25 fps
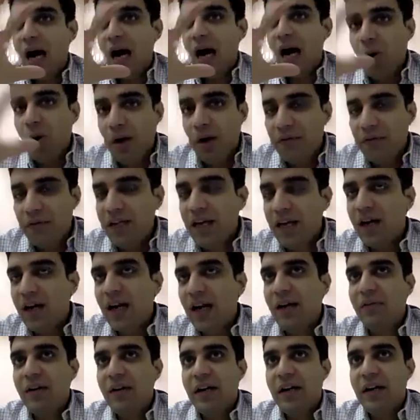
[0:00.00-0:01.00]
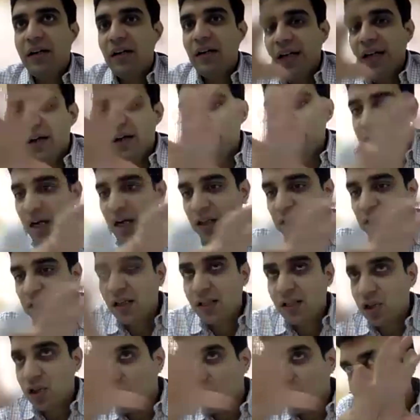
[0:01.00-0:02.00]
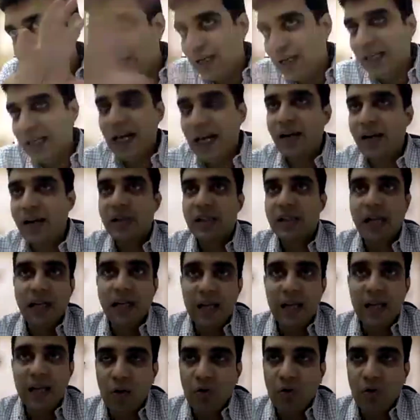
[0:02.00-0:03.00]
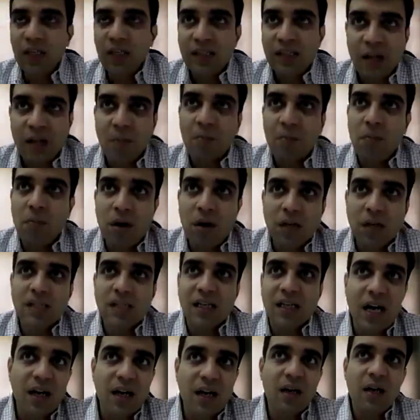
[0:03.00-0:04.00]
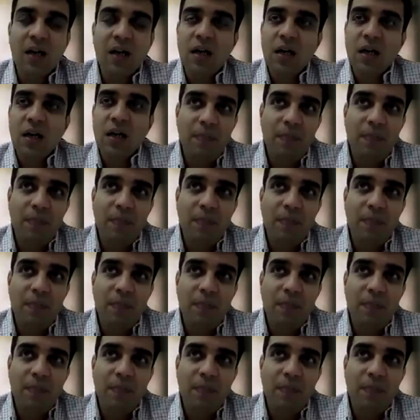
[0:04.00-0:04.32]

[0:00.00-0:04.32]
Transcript: How have they arrived at it? They have done this so many times that now these numbers are